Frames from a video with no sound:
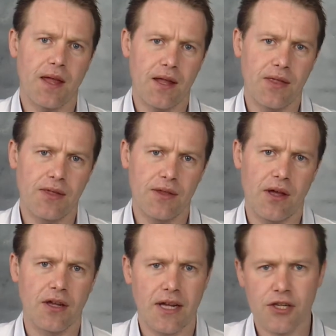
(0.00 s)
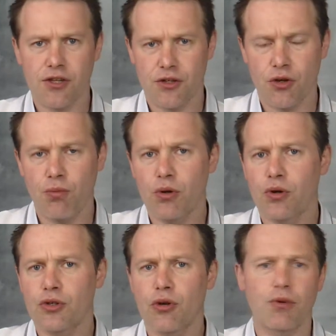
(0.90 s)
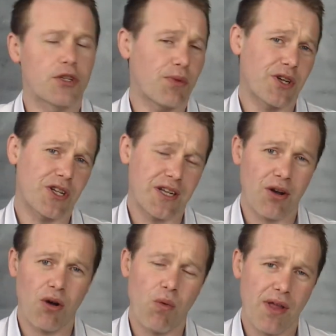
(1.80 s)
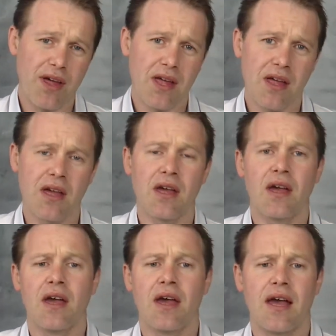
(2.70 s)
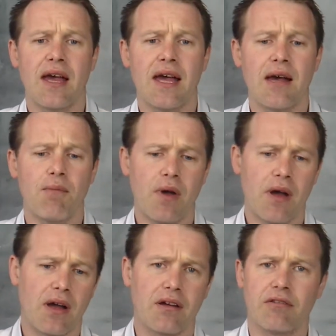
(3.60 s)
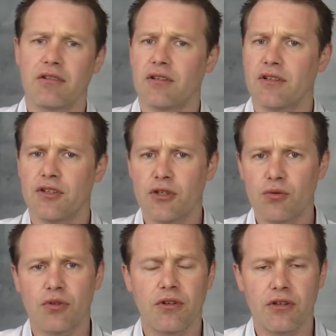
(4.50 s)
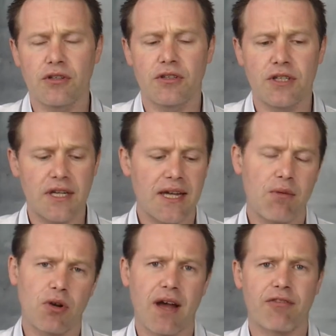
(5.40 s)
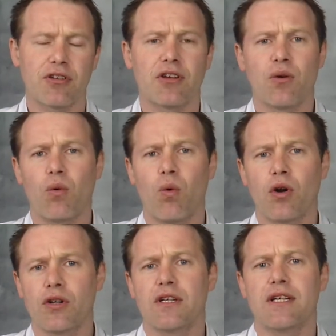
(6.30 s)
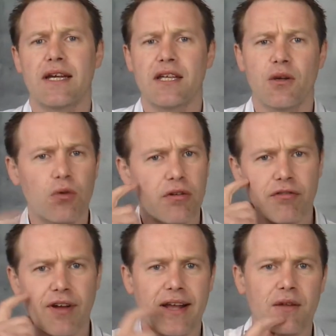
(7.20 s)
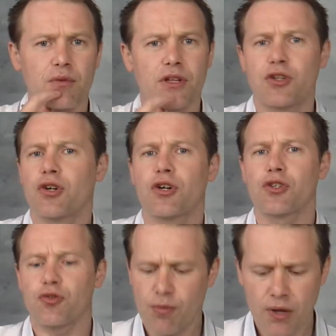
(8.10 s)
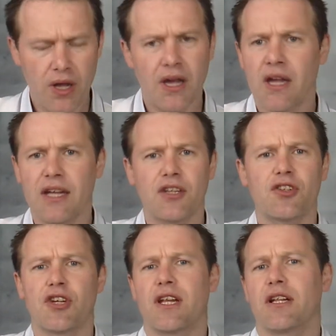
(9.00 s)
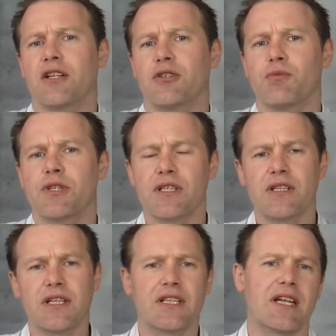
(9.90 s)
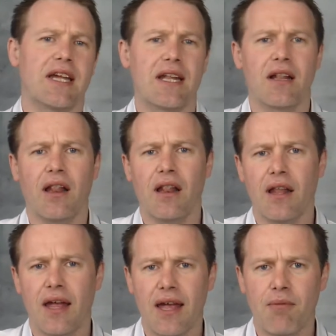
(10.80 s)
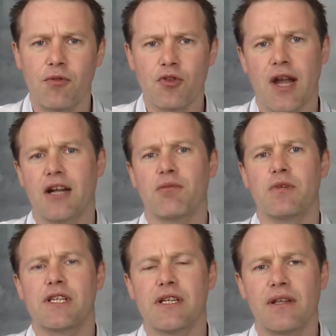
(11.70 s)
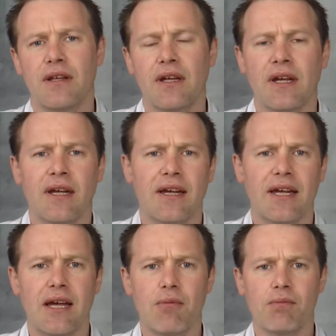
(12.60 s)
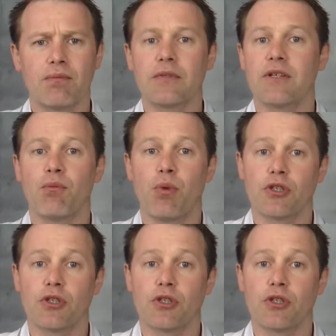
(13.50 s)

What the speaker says: yes, they do bloat up, especially in hot weather. They do decay, but after one day you wouldn't find them with a jaw strip. Its genitals missing, its anal tract missing. It's impossible.